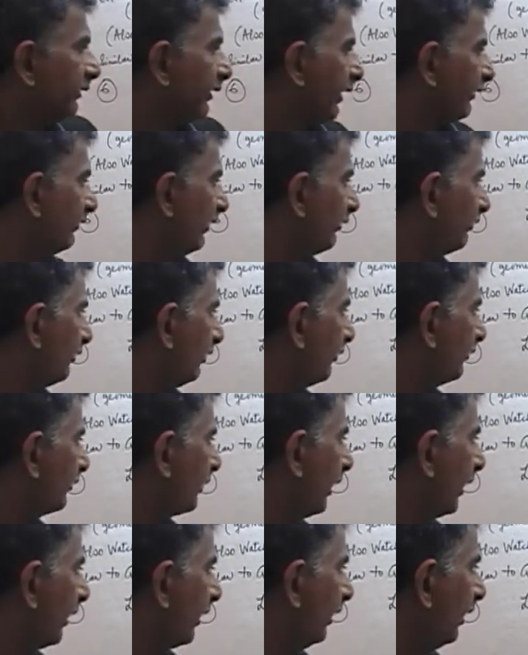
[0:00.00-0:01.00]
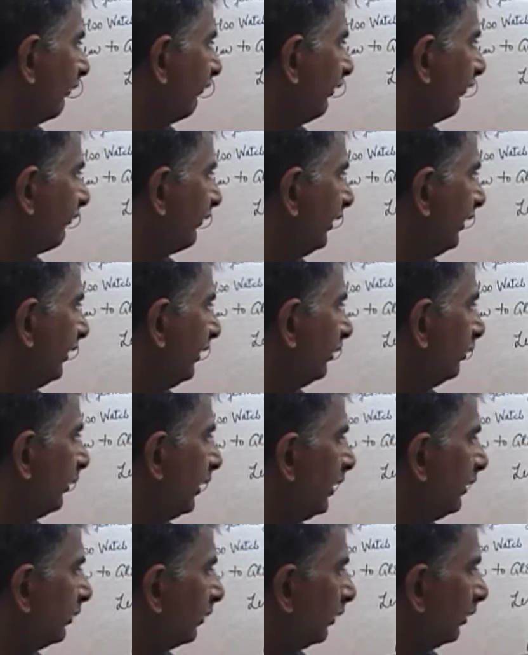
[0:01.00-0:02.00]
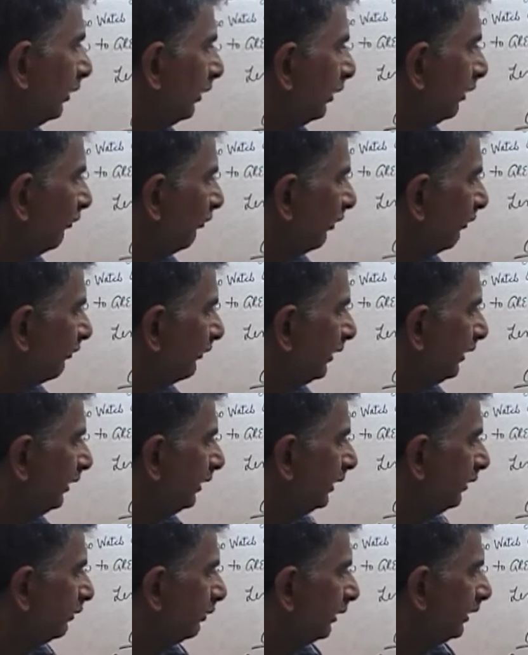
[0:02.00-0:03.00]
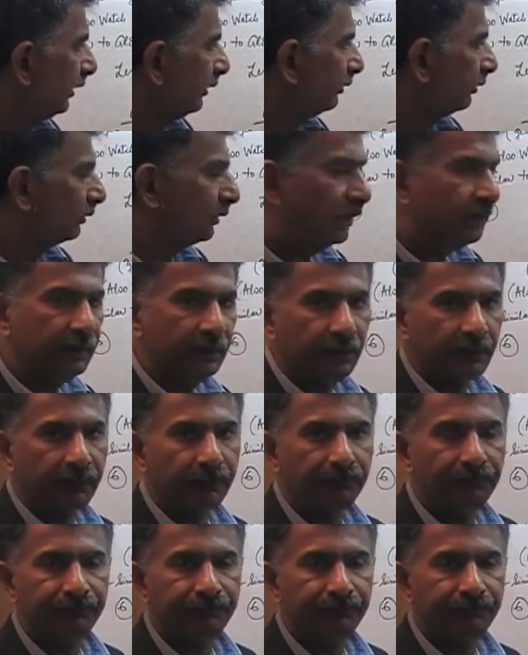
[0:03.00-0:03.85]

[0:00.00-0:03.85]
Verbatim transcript: an isosceles triangle are 15 and 22. 15 and 22, right there.